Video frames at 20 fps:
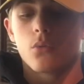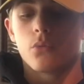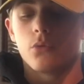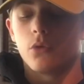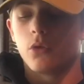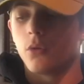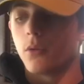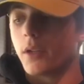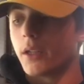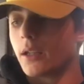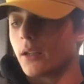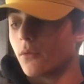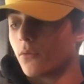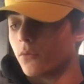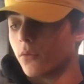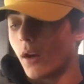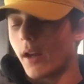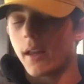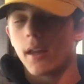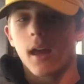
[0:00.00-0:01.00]
doing it
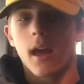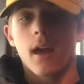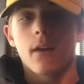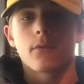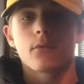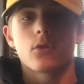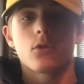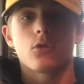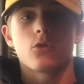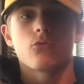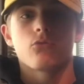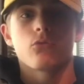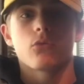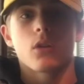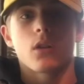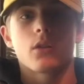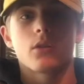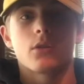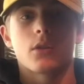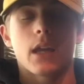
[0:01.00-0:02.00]
right after,
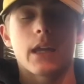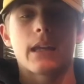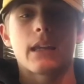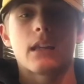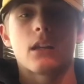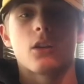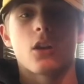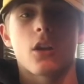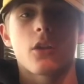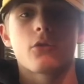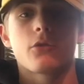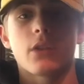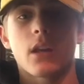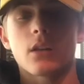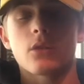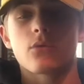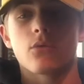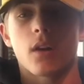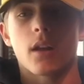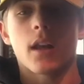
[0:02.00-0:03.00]
taking another
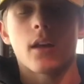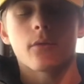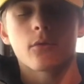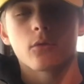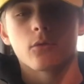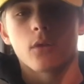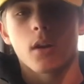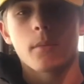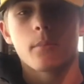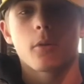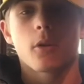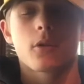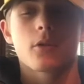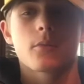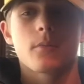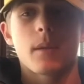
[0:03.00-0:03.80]
test right after Wright brothers,